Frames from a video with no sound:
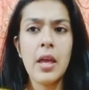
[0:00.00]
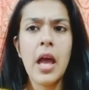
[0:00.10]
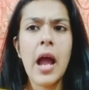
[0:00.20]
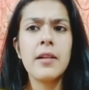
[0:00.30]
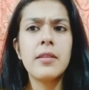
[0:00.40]

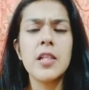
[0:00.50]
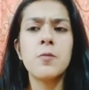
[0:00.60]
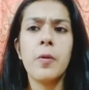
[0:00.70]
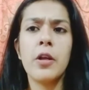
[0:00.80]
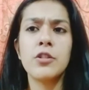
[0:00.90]
And this
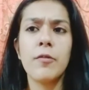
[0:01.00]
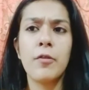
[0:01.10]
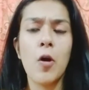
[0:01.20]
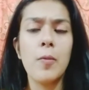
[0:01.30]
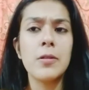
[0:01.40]
spirit of
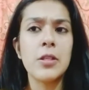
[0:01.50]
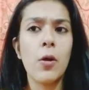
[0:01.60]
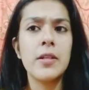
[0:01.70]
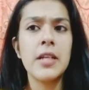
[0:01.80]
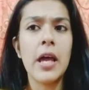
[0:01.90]
global
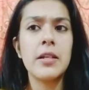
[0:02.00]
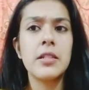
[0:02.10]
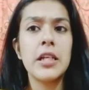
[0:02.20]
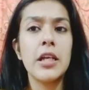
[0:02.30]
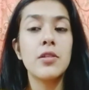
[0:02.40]

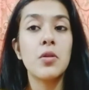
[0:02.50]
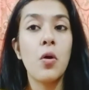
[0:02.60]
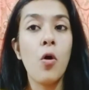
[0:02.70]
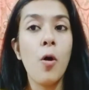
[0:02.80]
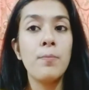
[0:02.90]
solidarity is
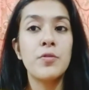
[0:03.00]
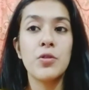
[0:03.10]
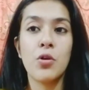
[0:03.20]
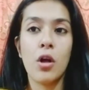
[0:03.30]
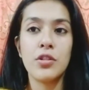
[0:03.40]
hoped
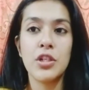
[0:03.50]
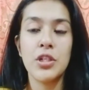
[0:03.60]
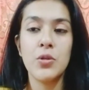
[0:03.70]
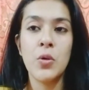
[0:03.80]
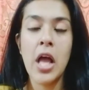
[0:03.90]
to
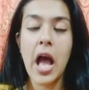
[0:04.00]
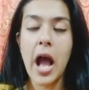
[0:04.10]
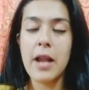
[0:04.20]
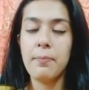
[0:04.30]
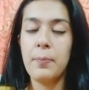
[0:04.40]
continue
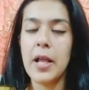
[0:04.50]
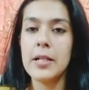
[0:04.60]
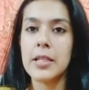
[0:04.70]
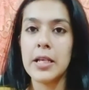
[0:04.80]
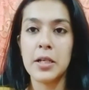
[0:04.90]
and
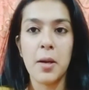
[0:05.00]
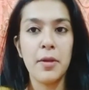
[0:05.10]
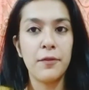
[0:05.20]
build in coming